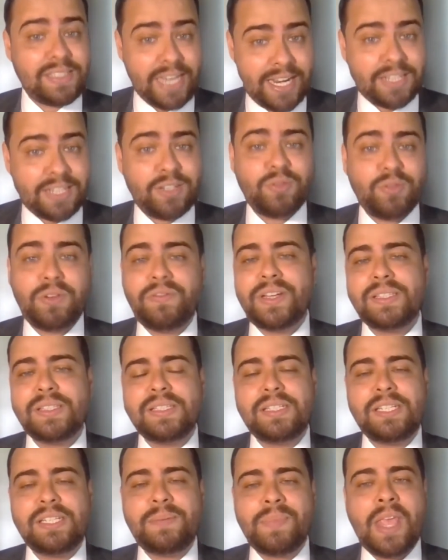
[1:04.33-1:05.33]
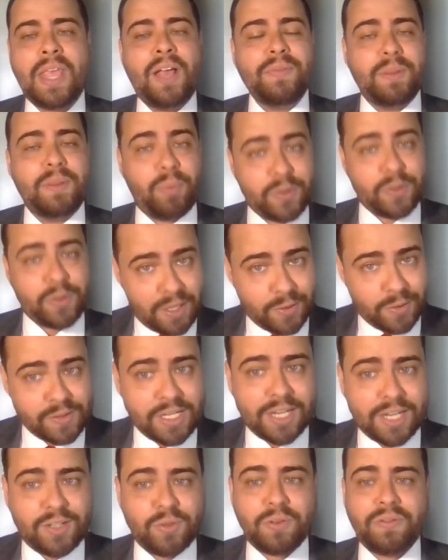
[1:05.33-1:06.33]
State University, Moscow
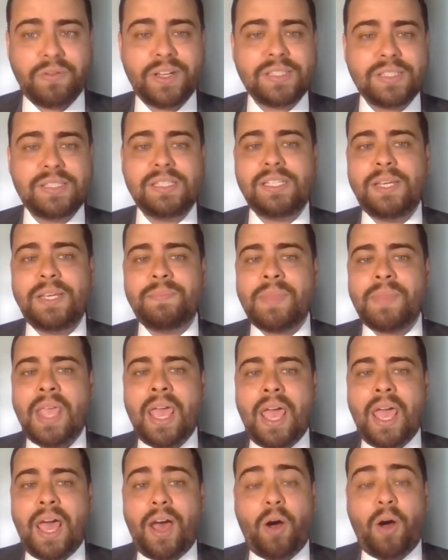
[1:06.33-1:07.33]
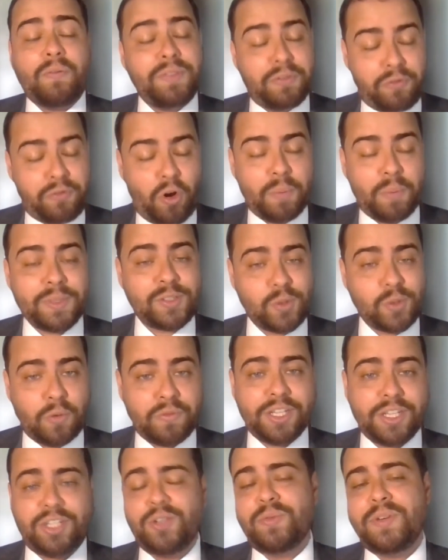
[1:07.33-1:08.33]
State University of the former
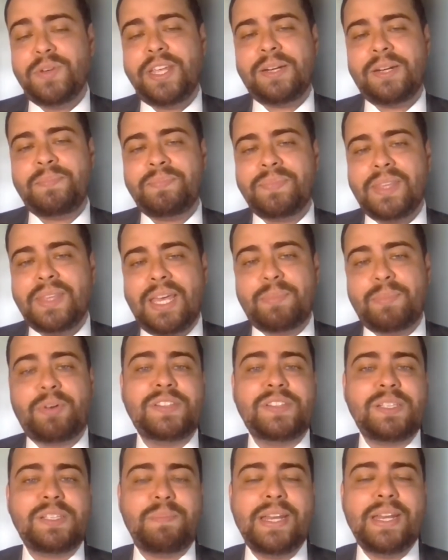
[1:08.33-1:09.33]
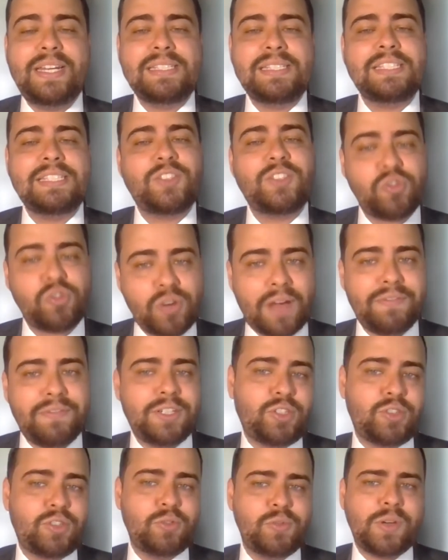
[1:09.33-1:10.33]
Soviet Union, and Professor Mendis has
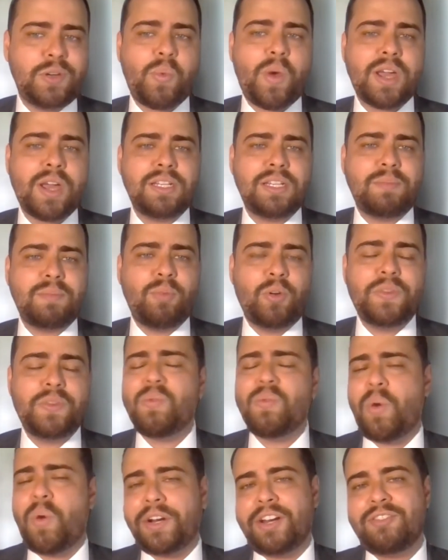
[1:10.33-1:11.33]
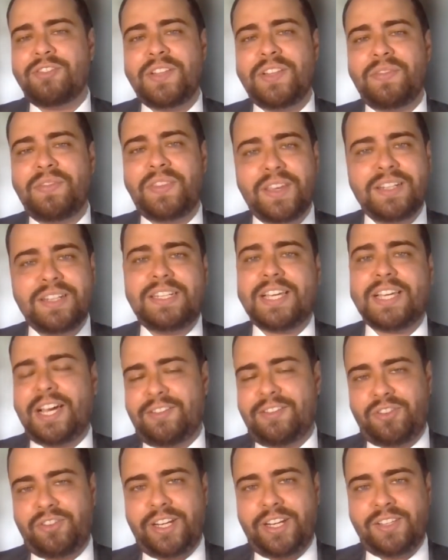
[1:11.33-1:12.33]
traveled to and worked in more than 130
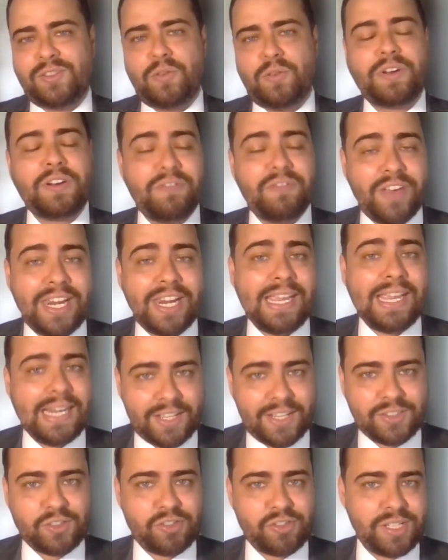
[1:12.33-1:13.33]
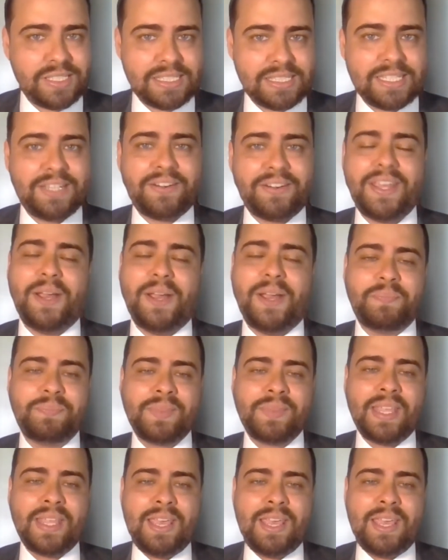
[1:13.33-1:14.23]
countries over a very illustrious career.